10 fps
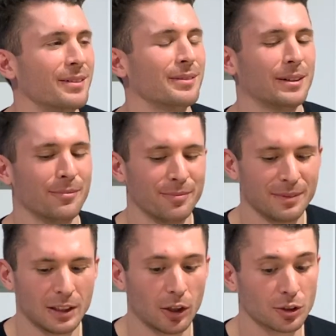Yeah.
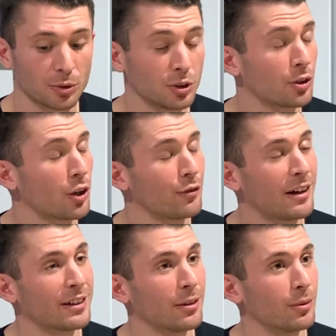So you
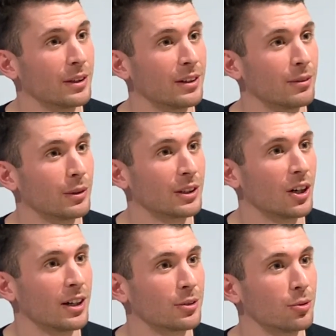co-founded it with a
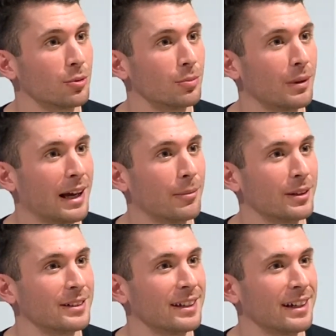guy called
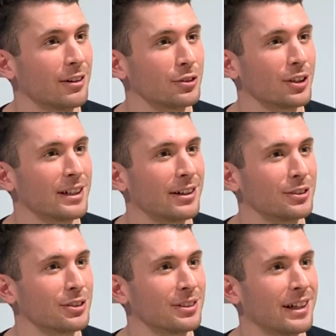Mohammed. Yeah. How do you
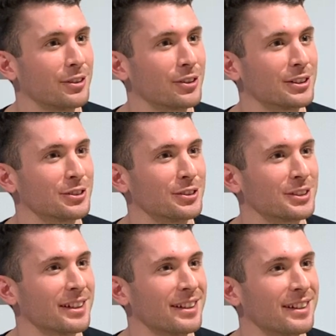guys know
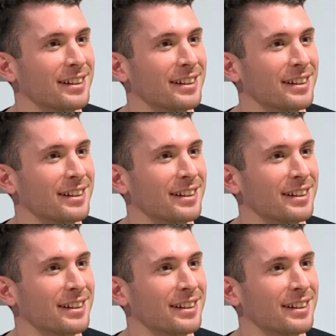each other?